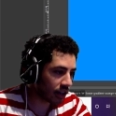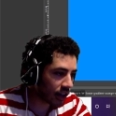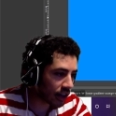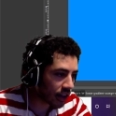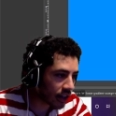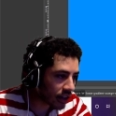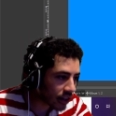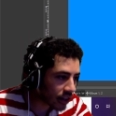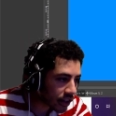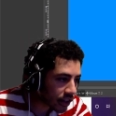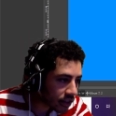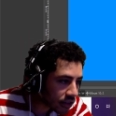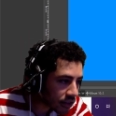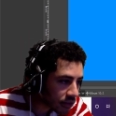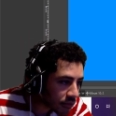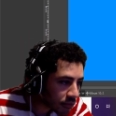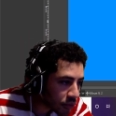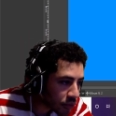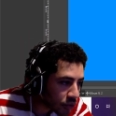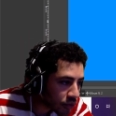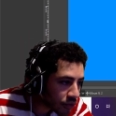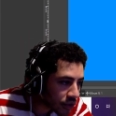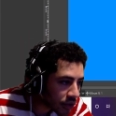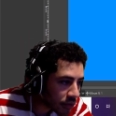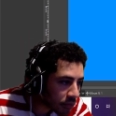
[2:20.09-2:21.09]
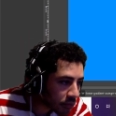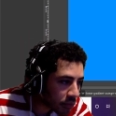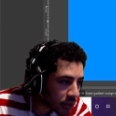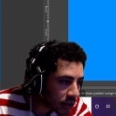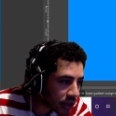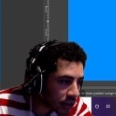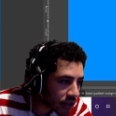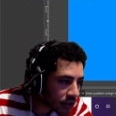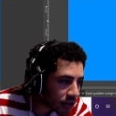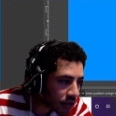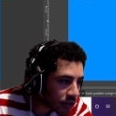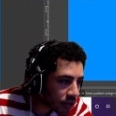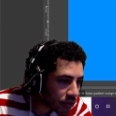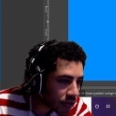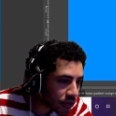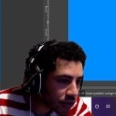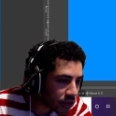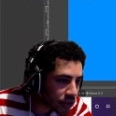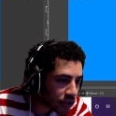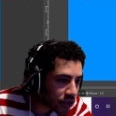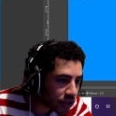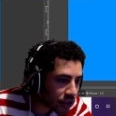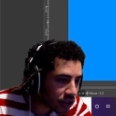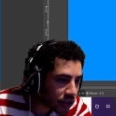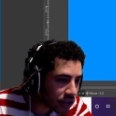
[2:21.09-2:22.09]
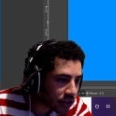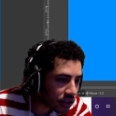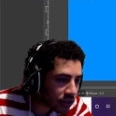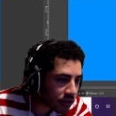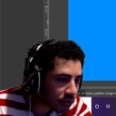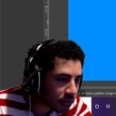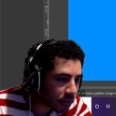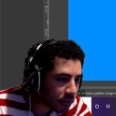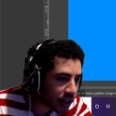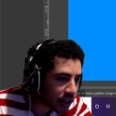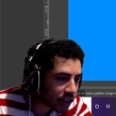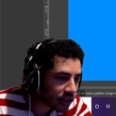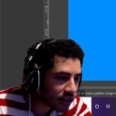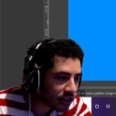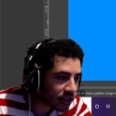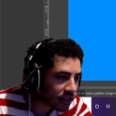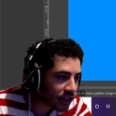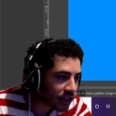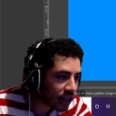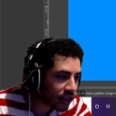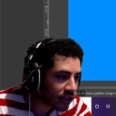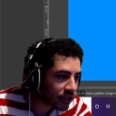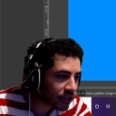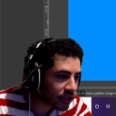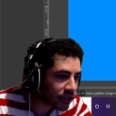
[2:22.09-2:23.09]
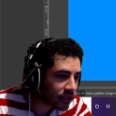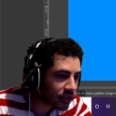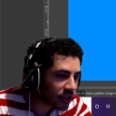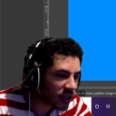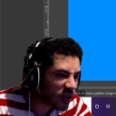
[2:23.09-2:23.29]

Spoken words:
I like to move it a bit over just to make it centered.